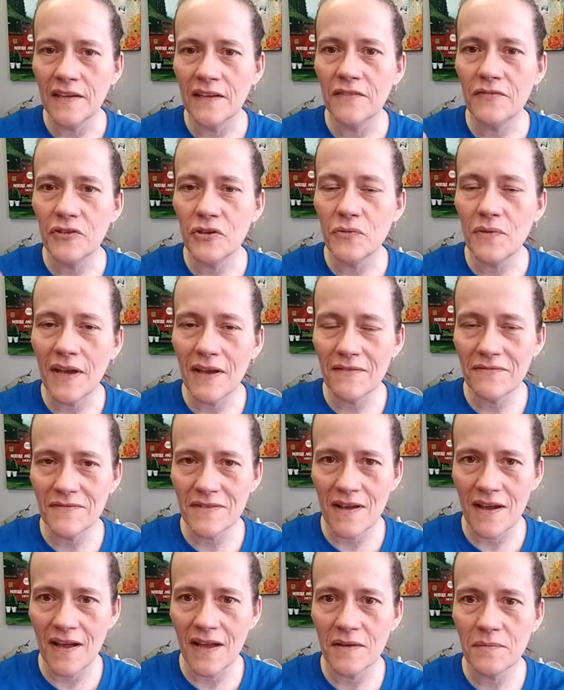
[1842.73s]
If you have
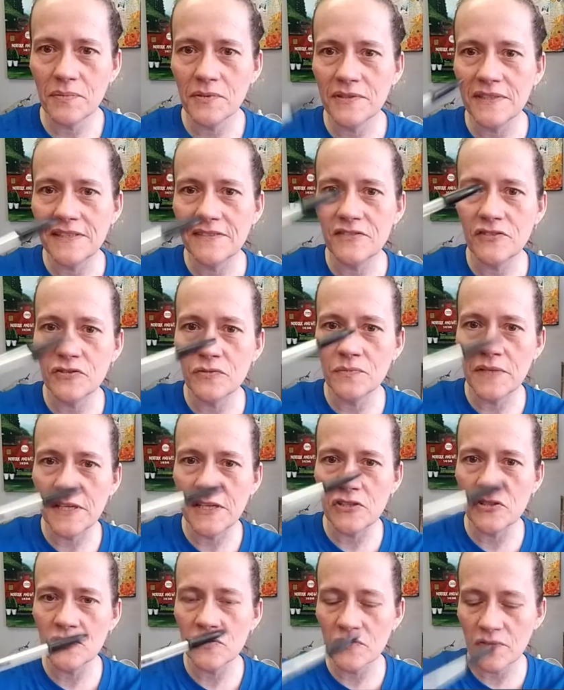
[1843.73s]
not, please do
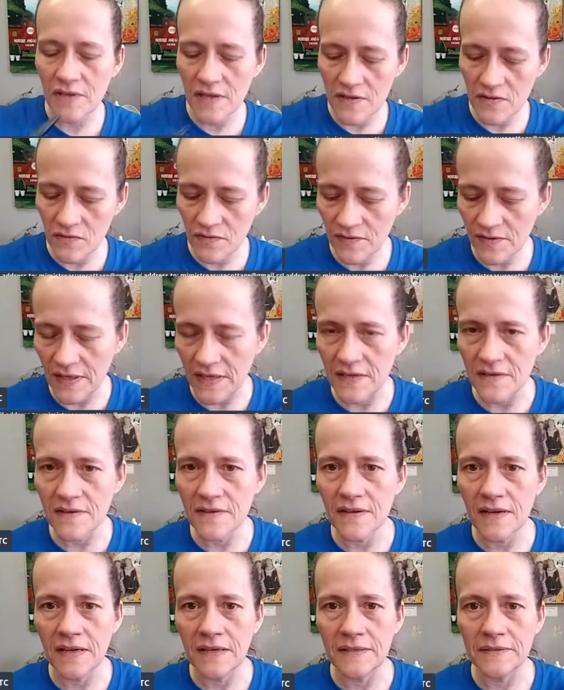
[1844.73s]
make sure that you
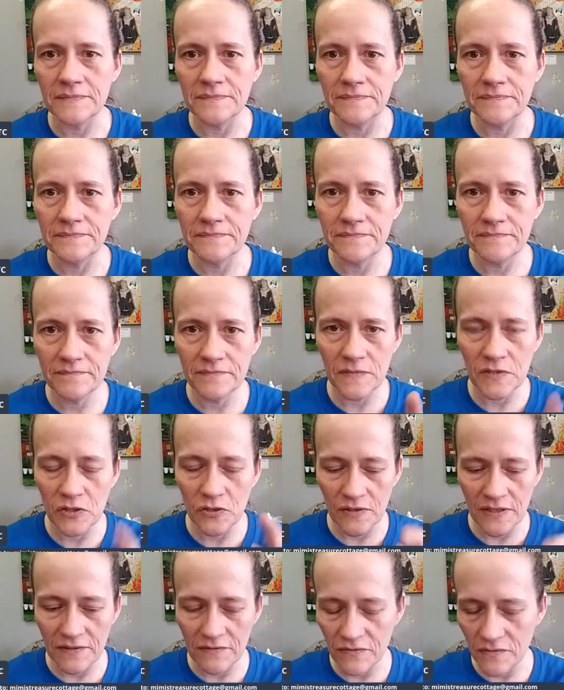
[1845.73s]
send um,
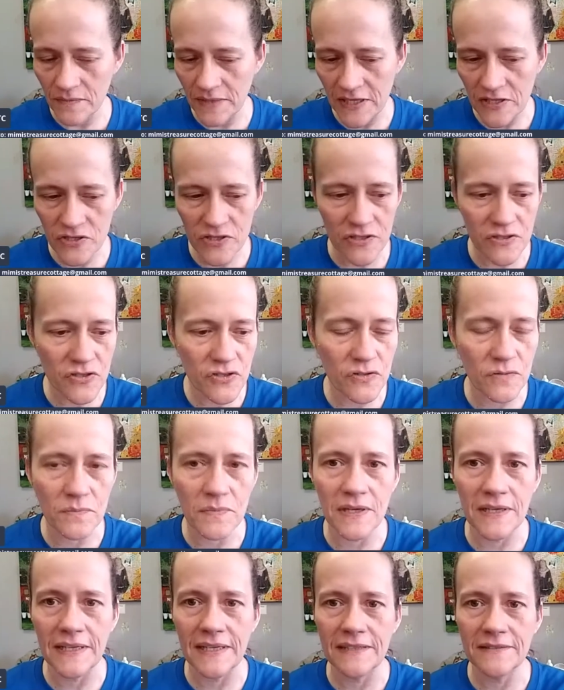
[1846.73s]
your information to
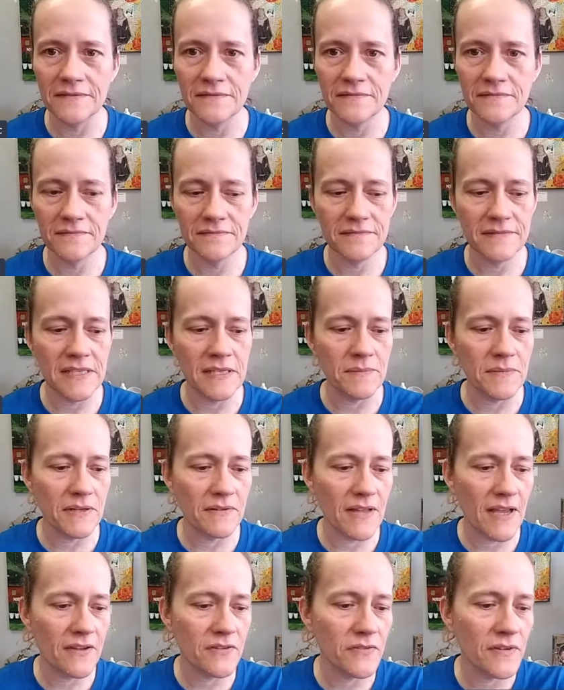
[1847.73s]
my
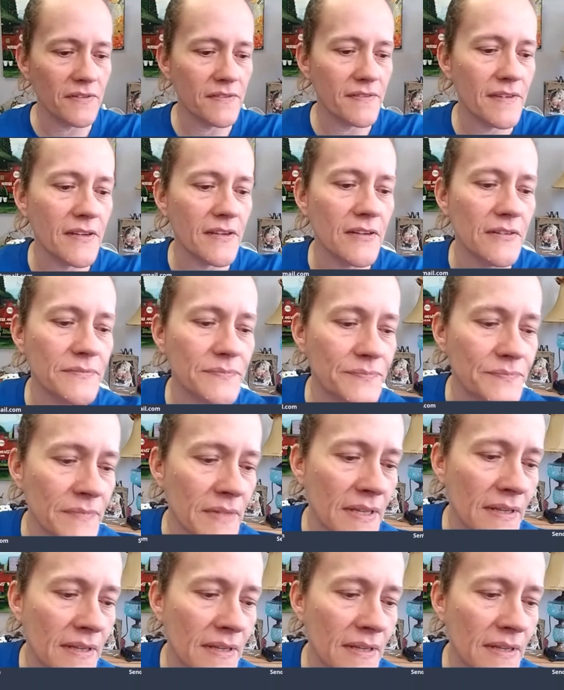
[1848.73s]
email address there.